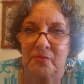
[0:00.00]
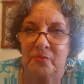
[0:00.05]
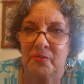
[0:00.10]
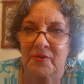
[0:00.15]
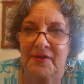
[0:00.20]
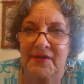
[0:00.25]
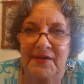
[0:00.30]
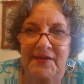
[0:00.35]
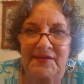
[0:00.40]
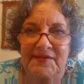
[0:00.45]

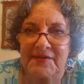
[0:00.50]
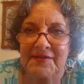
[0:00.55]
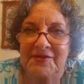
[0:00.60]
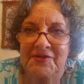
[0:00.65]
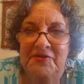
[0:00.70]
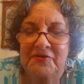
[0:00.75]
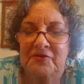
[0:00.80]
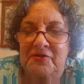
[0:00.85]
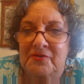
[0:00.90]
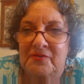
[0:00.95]
whereas
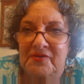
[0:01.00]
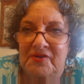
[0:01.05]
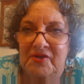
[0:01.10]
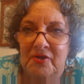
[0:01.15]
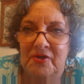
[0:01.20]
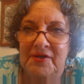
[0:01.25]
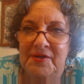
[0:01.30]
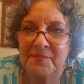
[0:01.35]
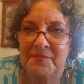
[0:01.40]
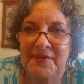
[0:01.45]
it took
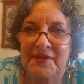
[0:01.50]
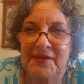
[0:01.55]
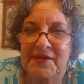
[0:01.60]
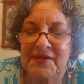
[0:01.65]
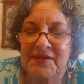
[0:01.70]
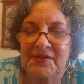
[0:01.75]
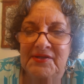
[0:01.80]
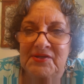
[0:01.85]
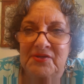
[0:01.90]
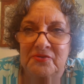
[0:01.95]
30
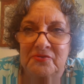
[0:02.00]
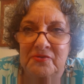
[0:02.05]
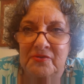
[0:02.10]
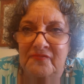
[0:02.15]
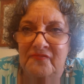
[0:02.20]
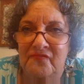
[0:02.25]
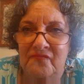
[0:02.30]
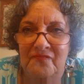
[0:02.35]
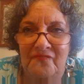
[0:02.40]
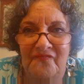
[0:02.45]
minutes
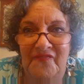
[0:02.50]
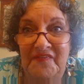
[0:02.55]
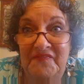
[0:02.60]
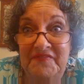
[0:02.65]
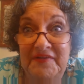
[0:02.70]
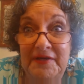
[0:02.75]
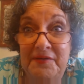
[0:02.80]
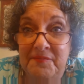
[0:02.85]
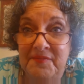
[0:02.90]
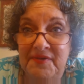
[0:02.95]
or
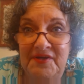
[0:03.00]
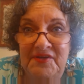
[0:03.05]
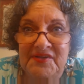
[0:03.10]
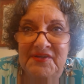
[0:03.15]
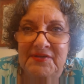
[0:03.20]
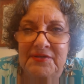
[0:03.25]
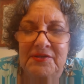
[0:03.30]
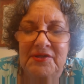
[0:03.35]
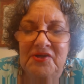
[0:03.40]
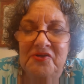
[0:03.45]
15
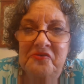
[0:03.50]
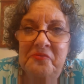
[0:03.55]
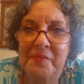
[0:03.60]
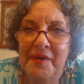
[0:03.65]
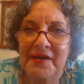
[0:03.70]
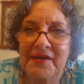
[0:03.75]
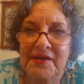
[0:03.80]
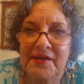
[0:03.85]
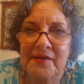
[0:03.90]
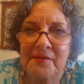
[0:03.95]
minutes to do
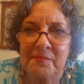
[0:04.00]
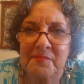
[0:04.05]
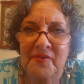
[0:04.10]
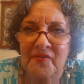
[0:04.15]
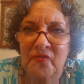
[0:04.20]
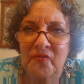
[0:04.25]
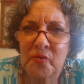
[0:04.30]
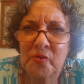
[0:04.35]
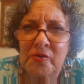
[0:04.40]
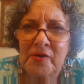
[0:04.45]
makeup
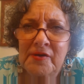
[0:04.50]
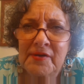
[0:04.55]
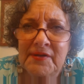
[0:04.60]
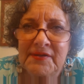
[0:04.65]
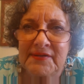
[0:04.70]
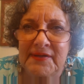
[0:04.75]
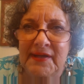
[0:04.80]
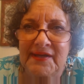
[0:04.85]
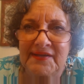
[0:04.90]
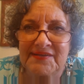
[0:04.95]
before,
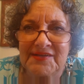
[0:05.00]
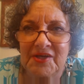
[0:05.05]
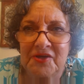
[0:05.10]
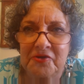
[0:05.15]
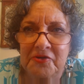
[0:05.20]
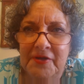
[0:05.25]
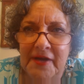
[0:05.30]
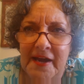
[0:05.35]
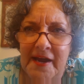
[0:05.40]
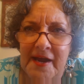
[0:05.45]
it takes a
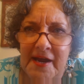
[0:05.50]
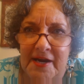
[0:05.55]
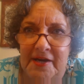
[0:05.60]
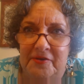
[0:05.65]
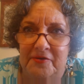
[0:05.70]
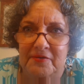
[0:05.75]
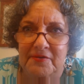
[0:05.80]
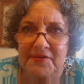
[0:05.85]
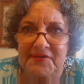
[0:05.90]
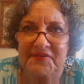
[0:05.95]
good hour.